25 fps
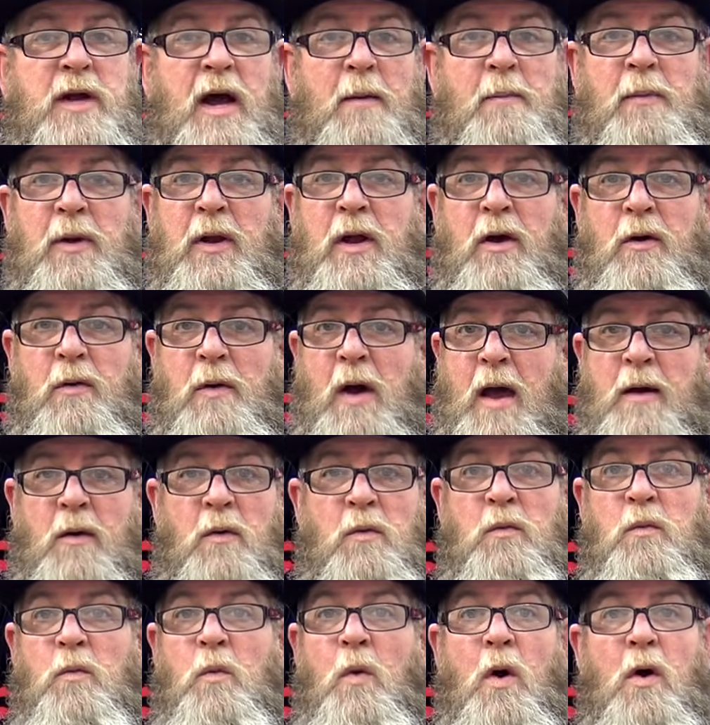down below. I
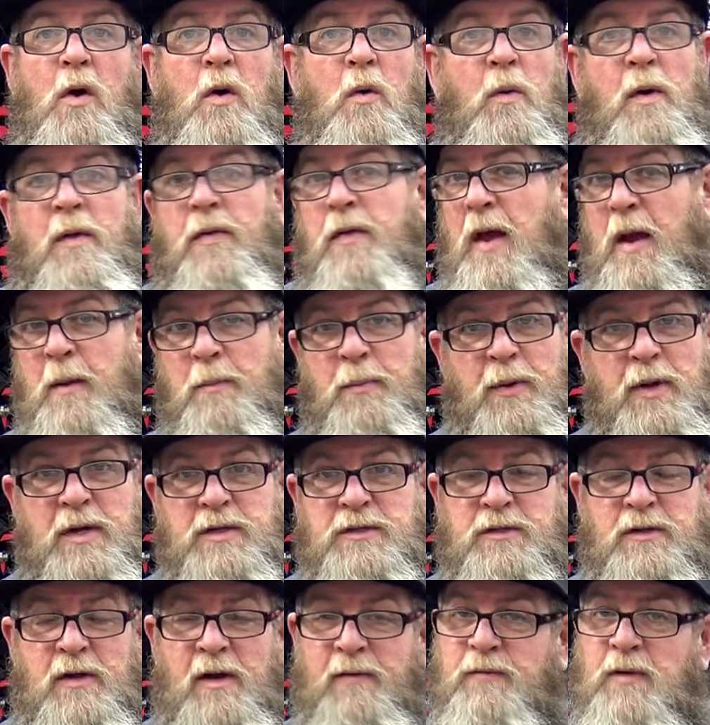don't work with
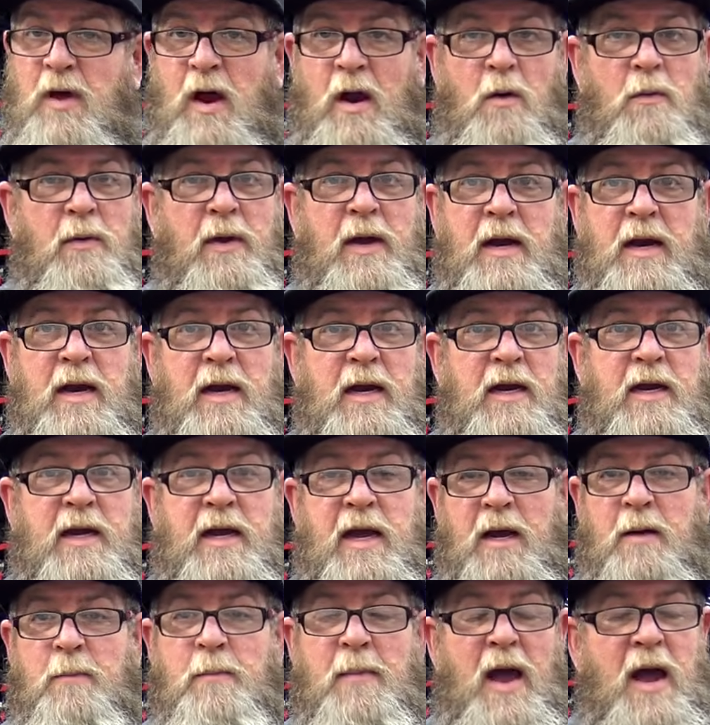APlus lift. I don't get any
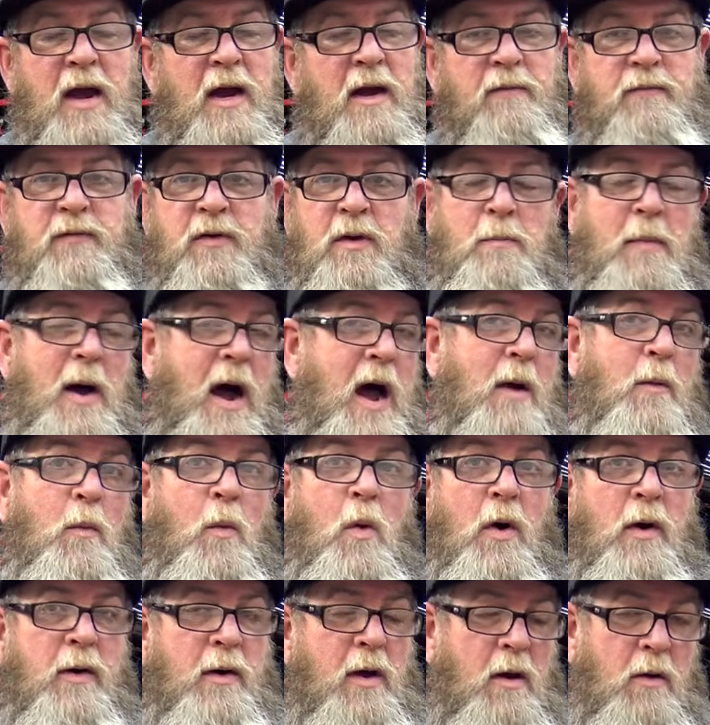kickback if you buy
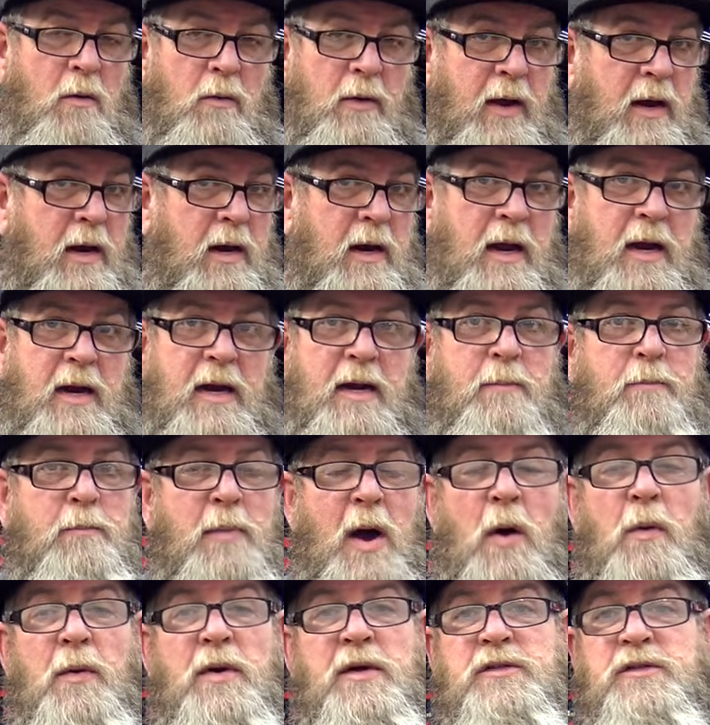one. I don't get any
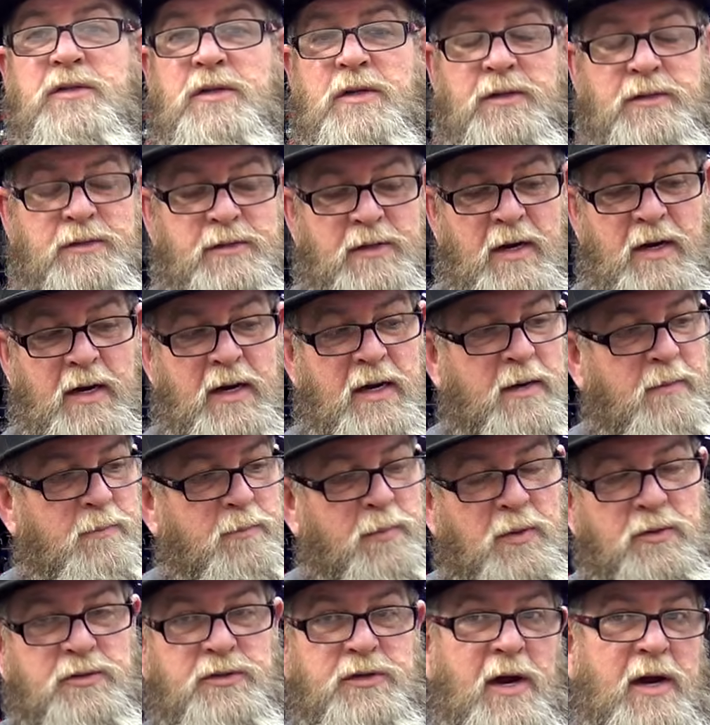bonuses, any
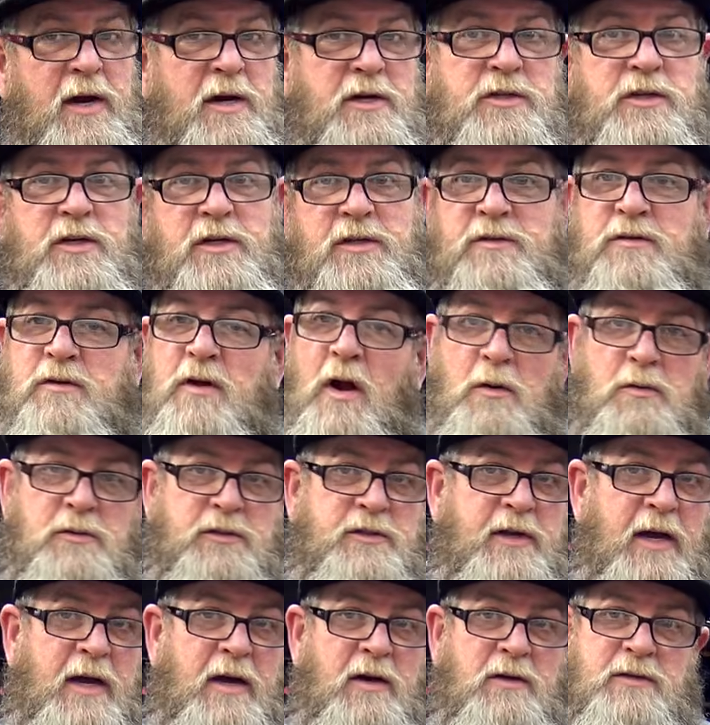percentages, no
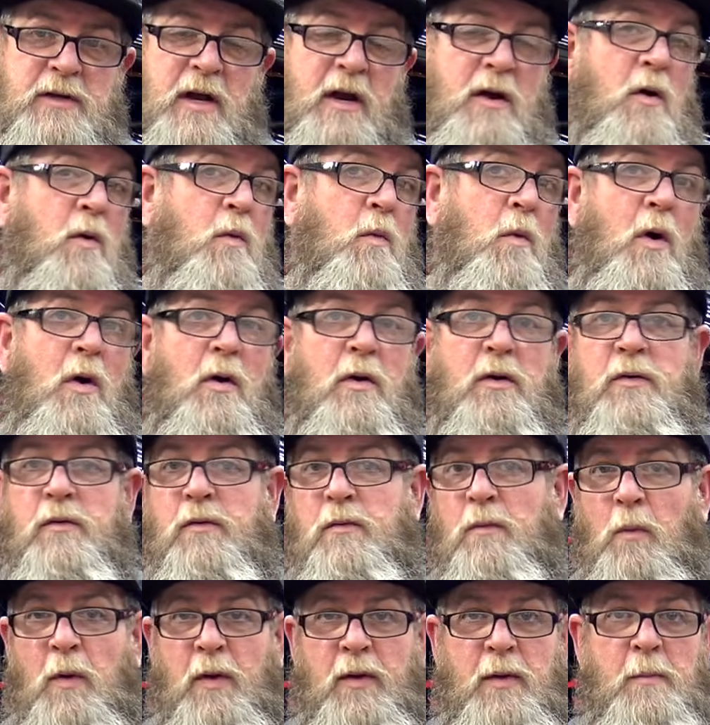sales. I don't work
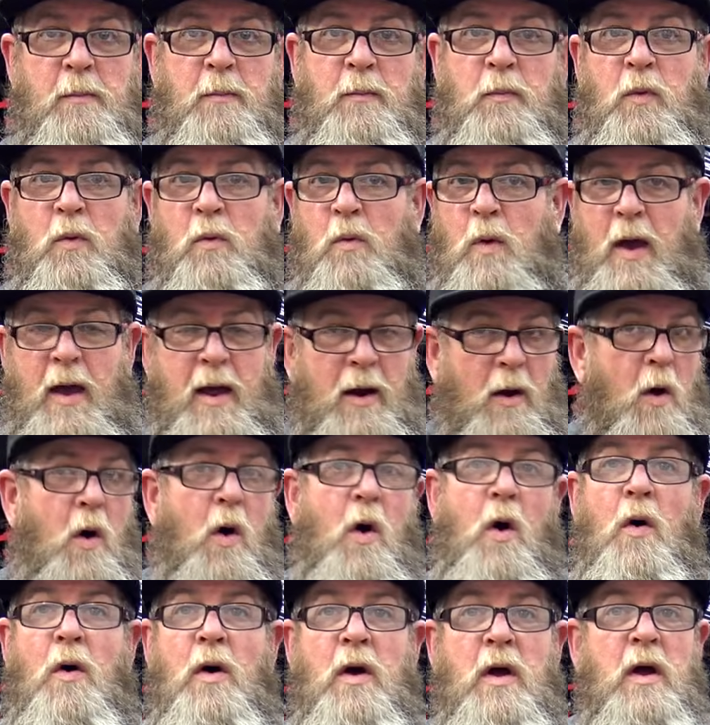with them at
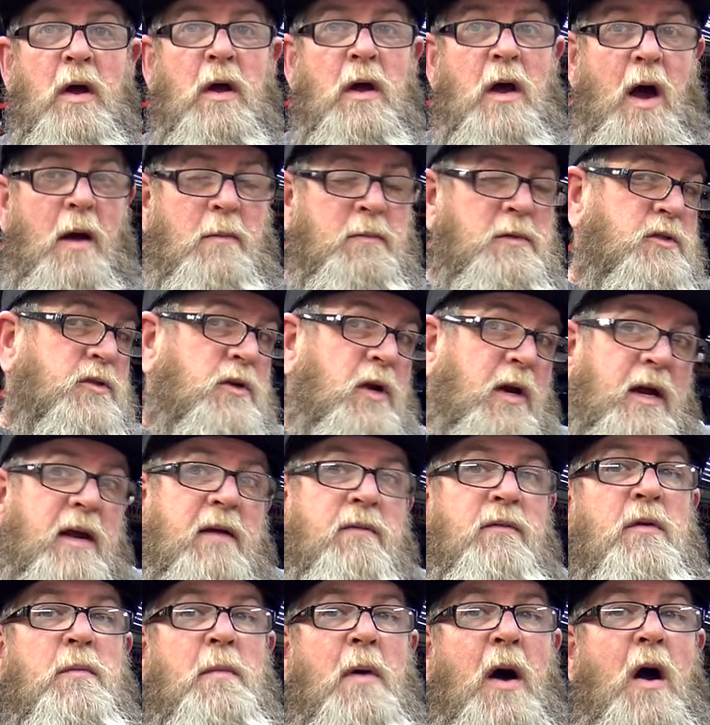all. I'm just going to
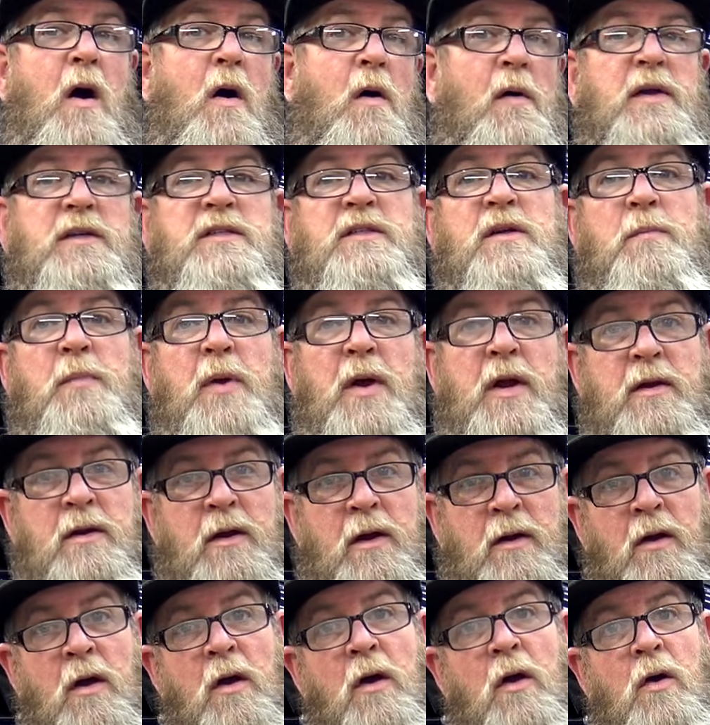give you my honest
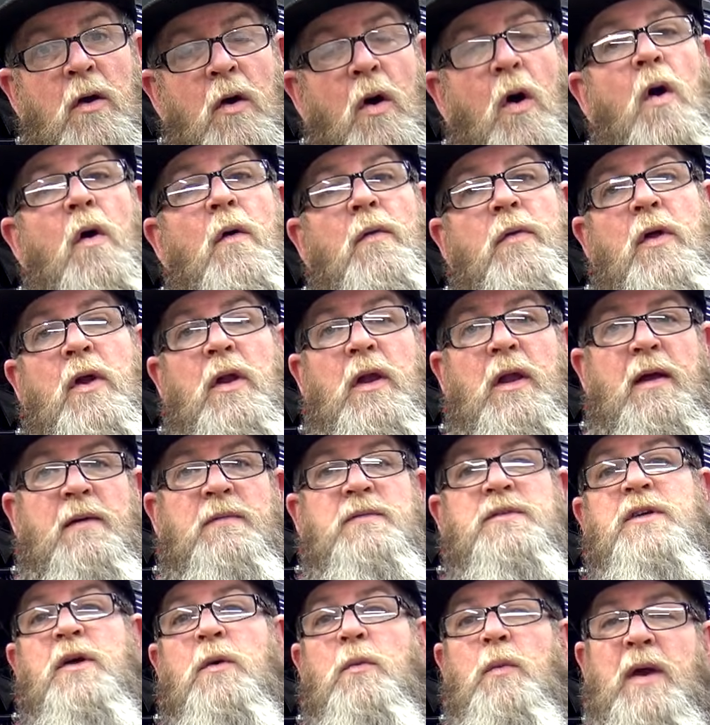opinion on the
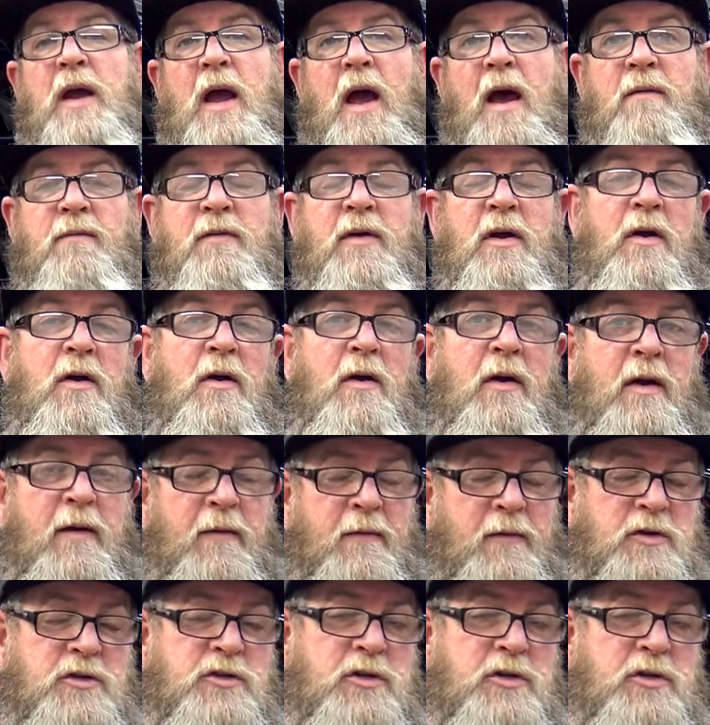lifts that we have here in the